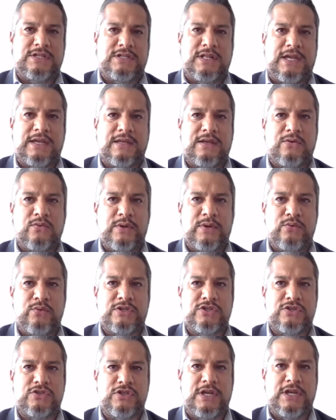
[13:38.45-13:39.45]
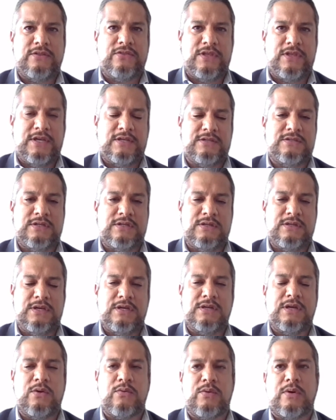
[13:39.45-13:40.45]
Like we should take things
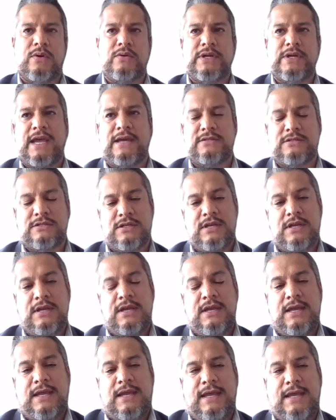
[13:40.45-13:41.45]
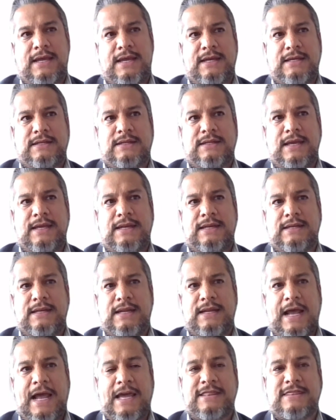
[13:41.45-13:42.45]
in our own hands, and
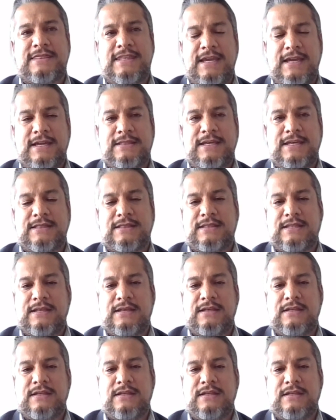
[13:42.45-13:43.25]
I think that